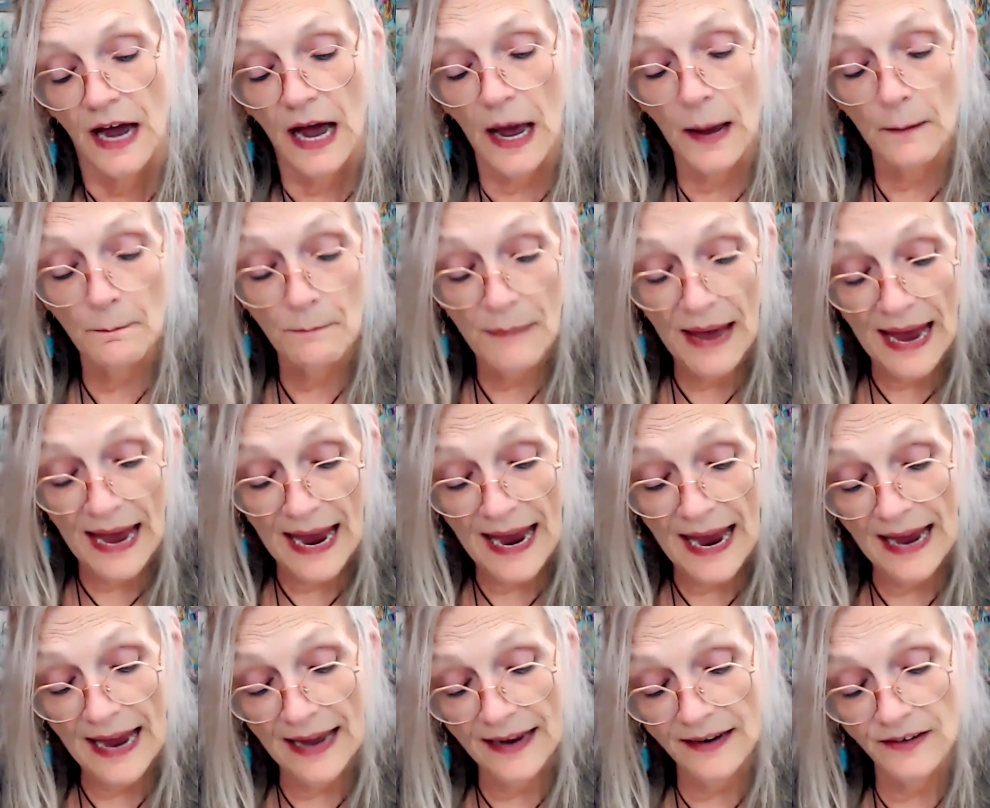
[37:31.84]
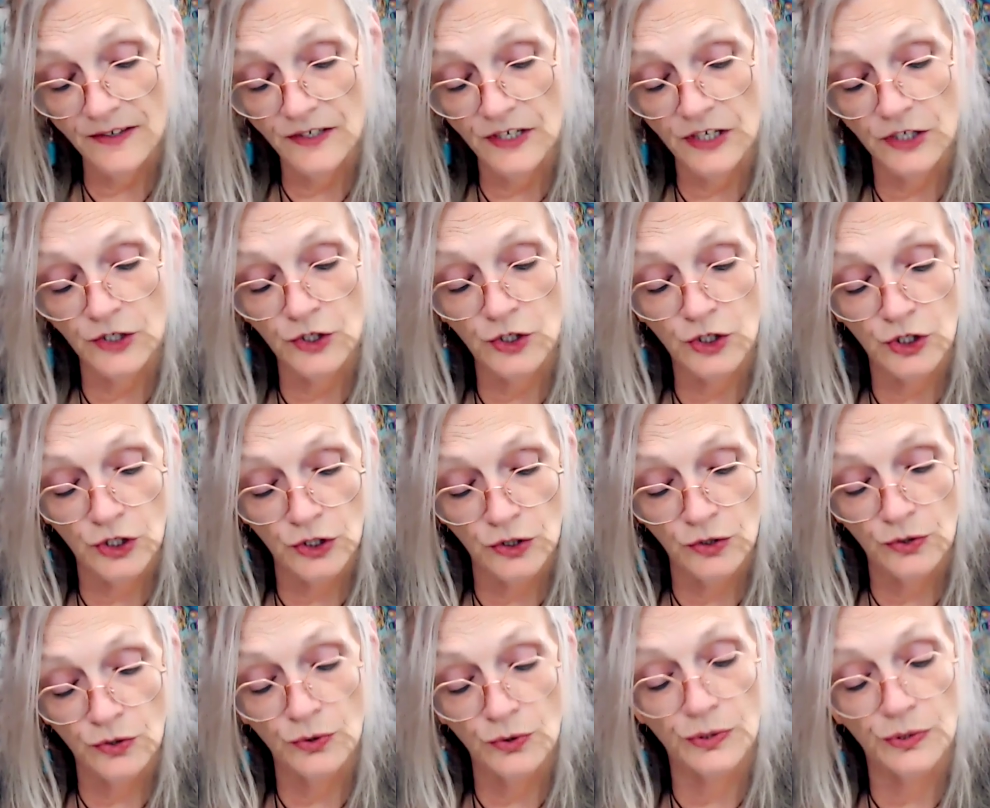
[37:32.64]
A man can
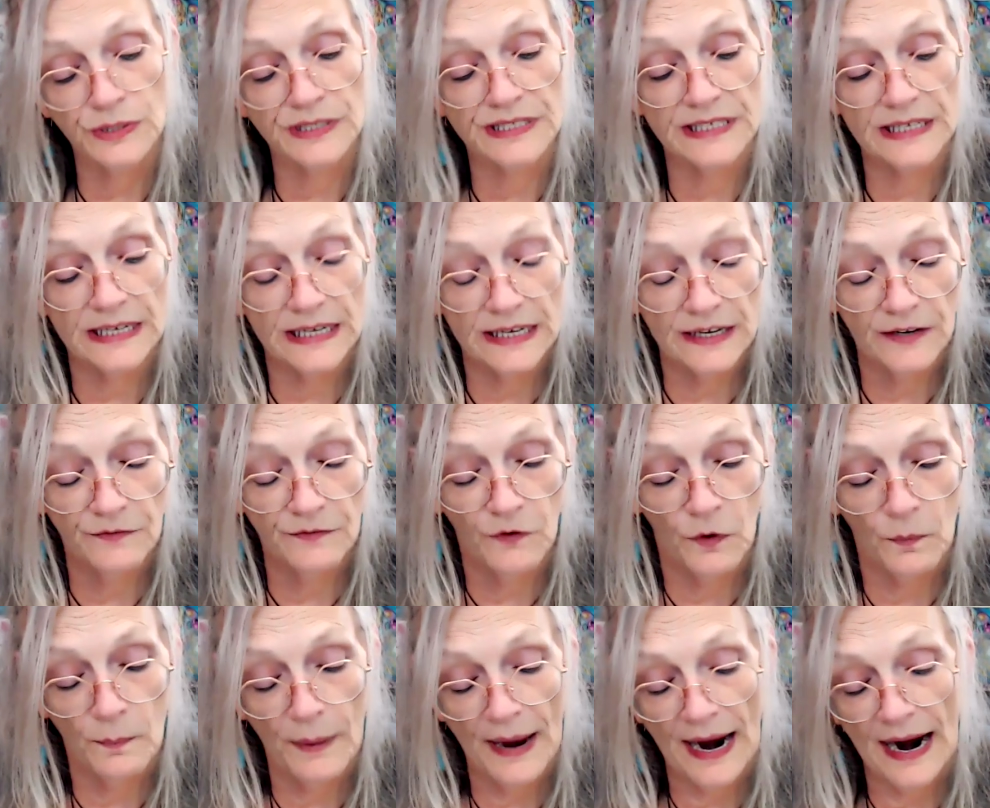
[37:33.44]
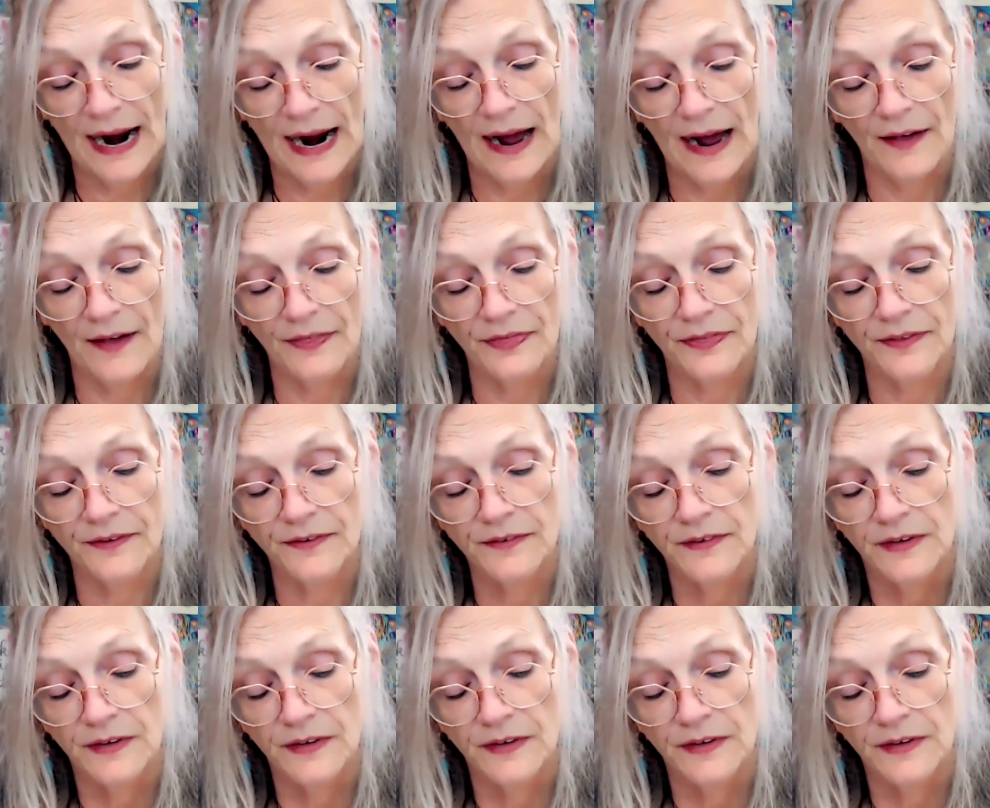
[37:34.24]
choose the evil path,